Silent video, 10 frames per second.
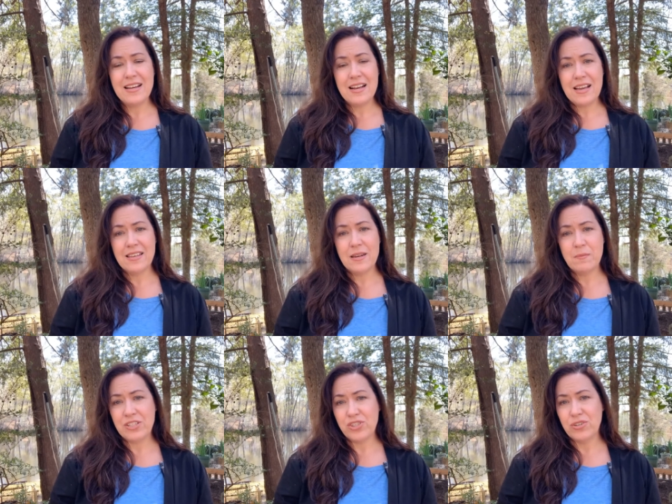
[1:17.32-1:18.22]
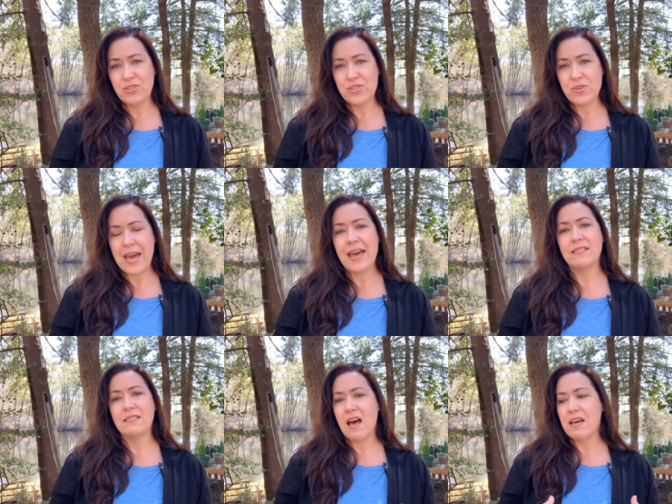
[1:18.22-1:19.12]
I lead at my church, so I had
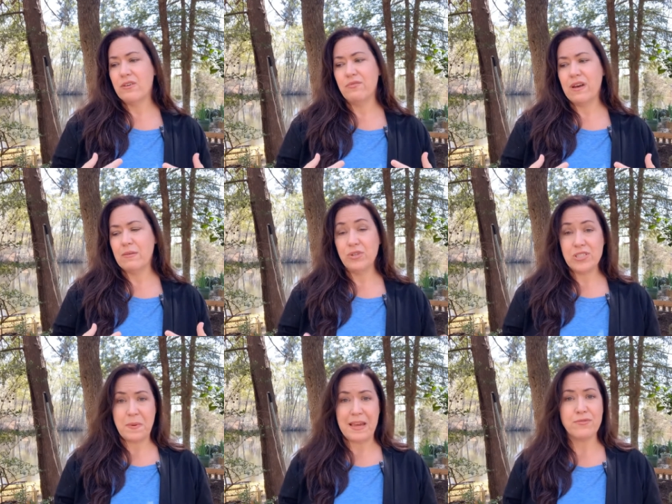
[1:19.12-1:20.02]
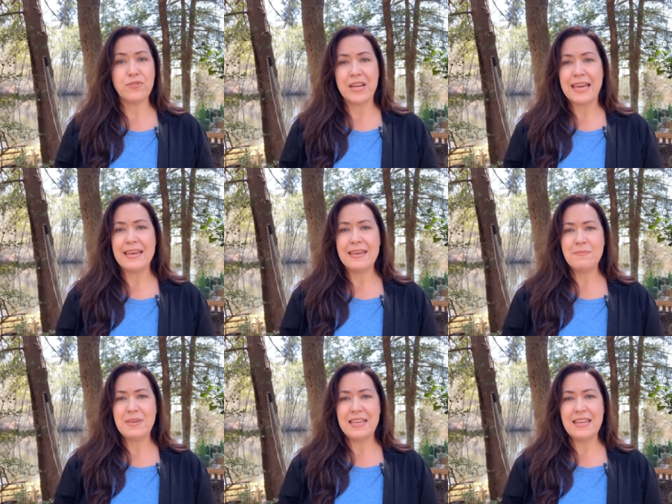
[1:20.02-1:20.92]
a lot of respect for
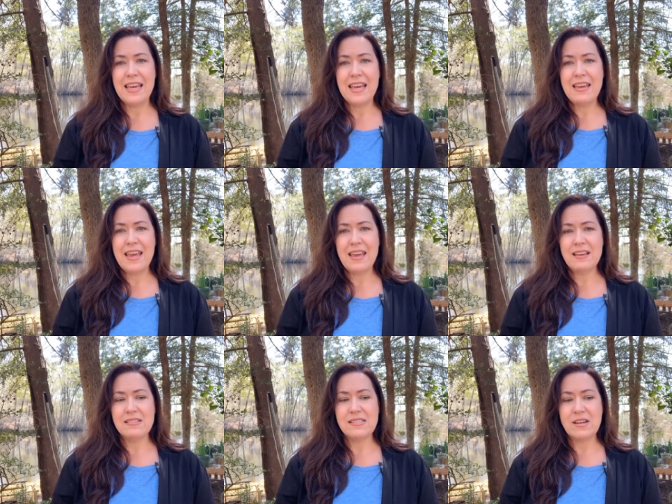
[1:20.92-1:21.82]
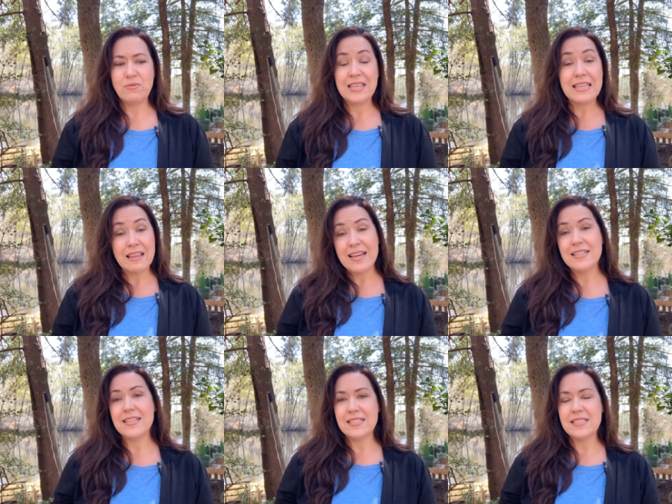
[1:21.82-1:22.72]
him, and I really
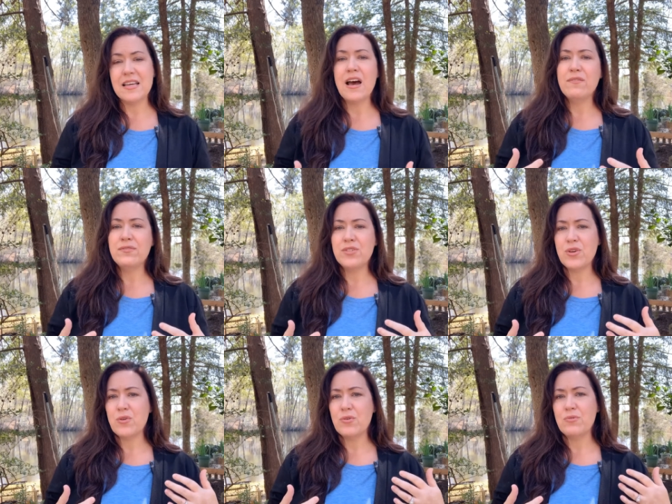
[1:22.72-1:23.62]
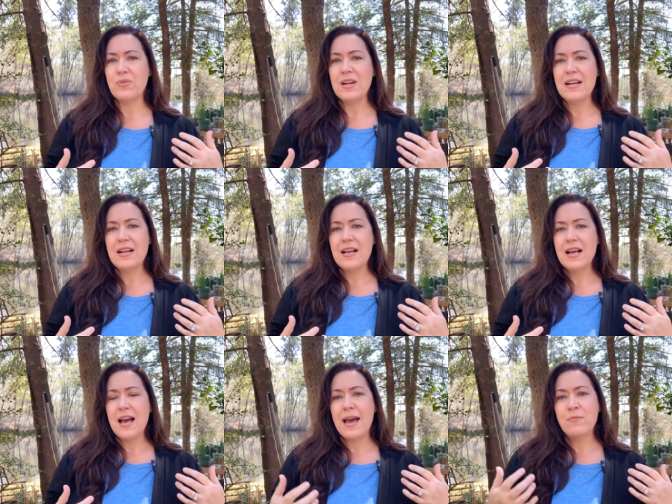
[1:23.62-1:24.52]
liked his stuff. So
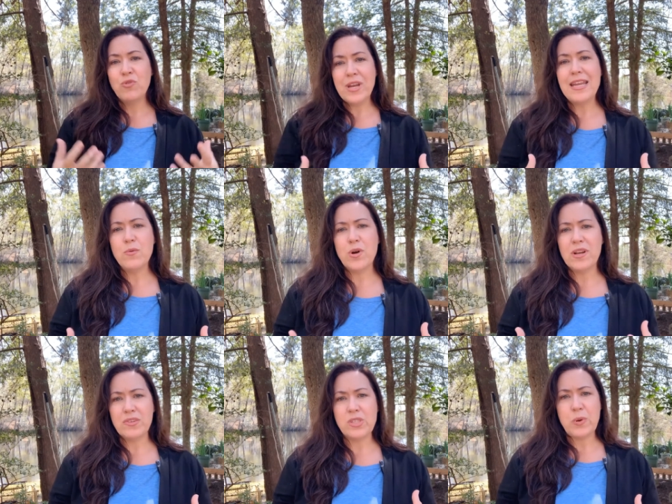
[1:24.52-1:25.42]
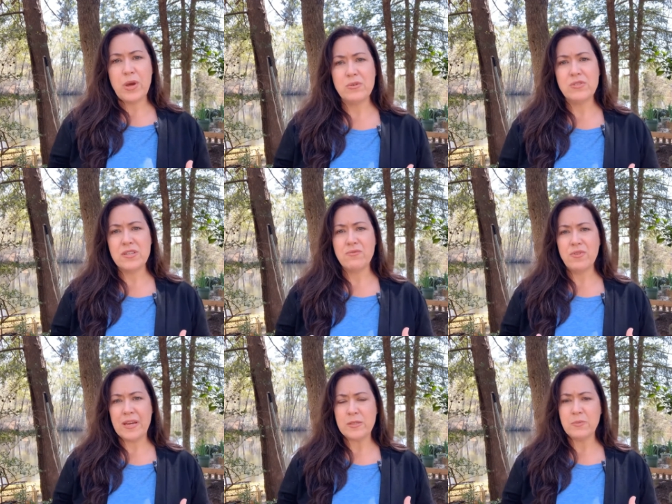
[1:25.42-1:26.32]
I'm reading one of his posts on
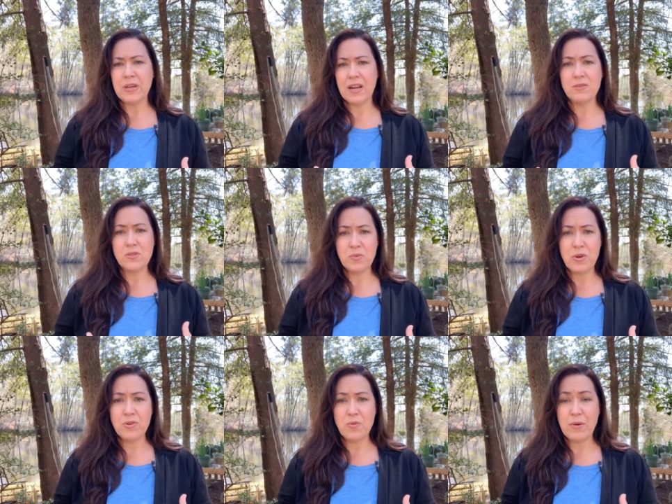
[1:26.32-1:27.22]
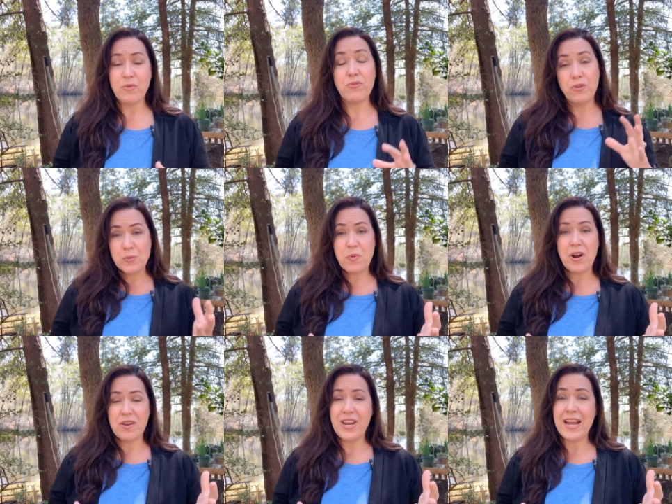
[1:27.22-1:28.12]
Facebook, and I was blown away. Well, the first
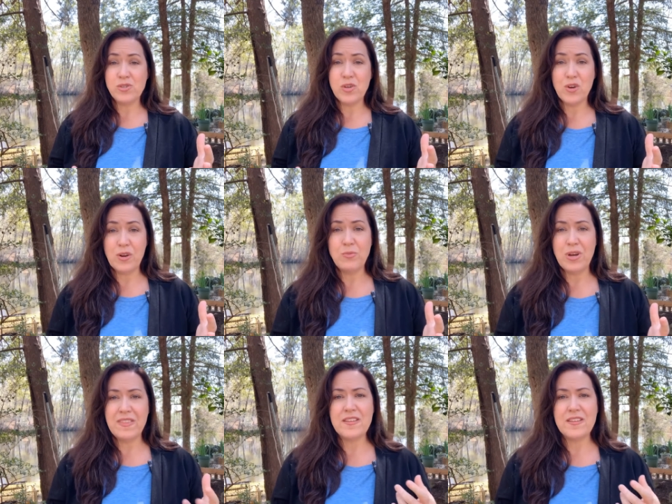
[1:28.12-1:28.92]
part of it I actually agreed with.